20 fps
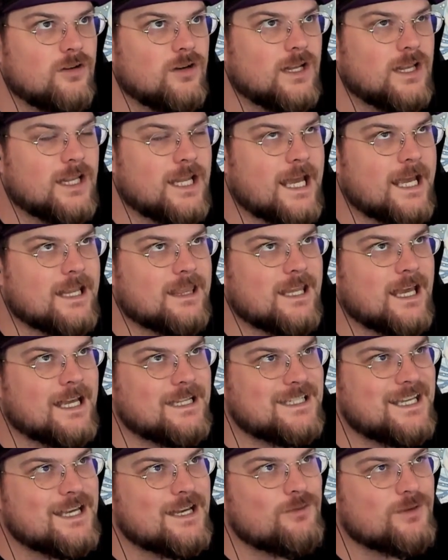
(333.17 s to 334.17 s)
like the
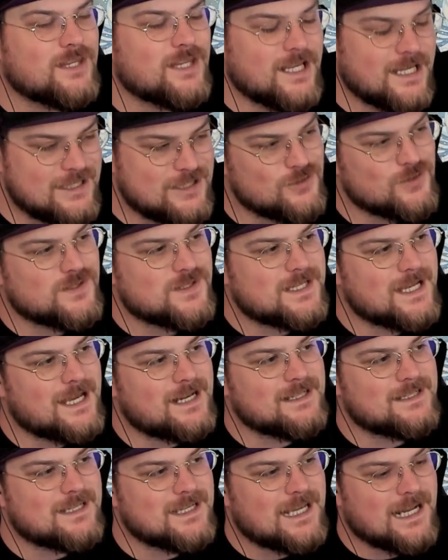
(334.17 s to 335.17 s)
idea with the intro set
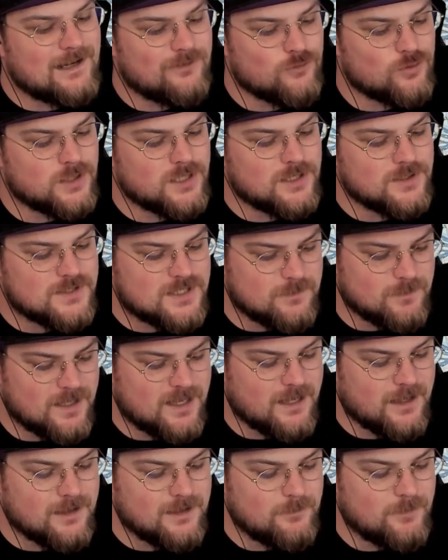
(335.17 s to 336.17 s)
is to get everyone used
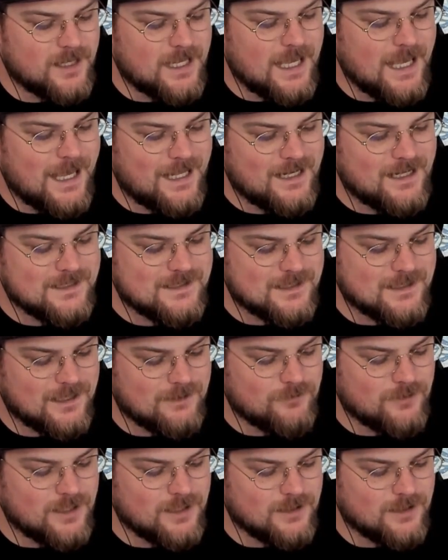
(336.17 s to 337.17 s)
to the mechanics, and
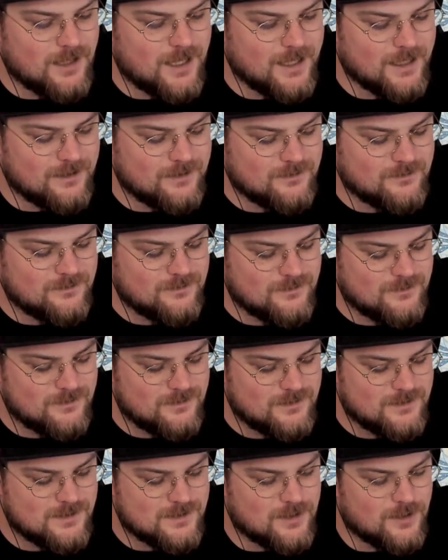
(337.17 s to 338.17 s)
then we can like
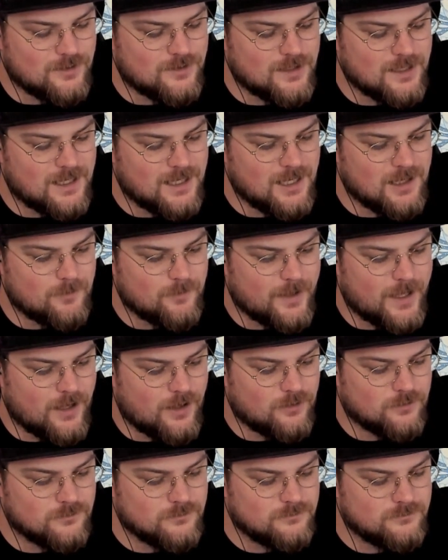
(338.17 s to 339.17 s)
start thinking
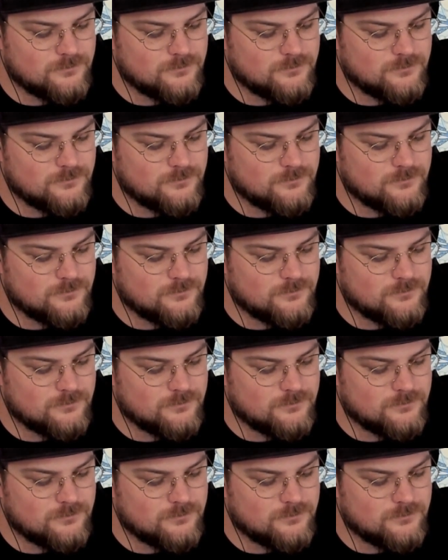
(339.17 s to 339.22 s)
about,